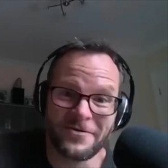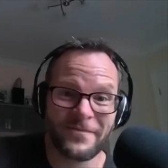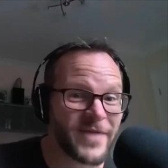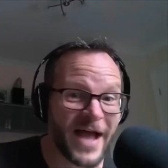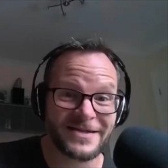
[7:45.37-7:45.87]

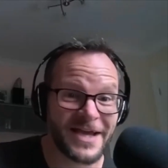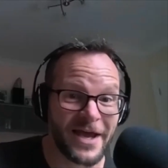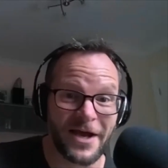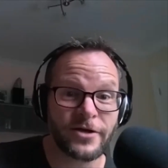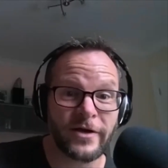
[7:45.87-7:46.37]
That's it.
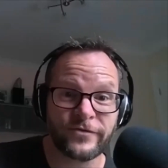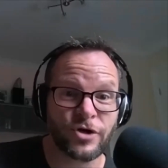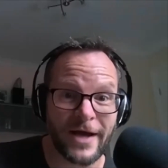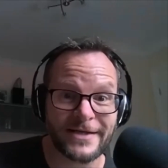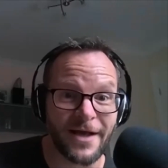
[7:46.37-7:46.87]
And you've
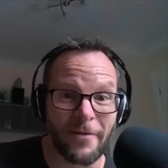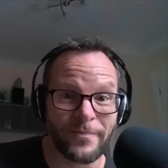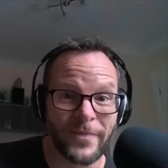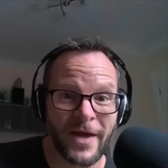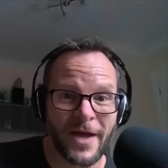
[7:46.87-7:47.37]
tried some.
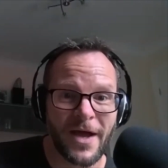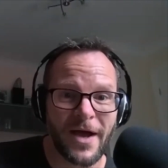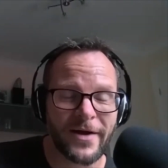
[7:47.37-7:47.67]
And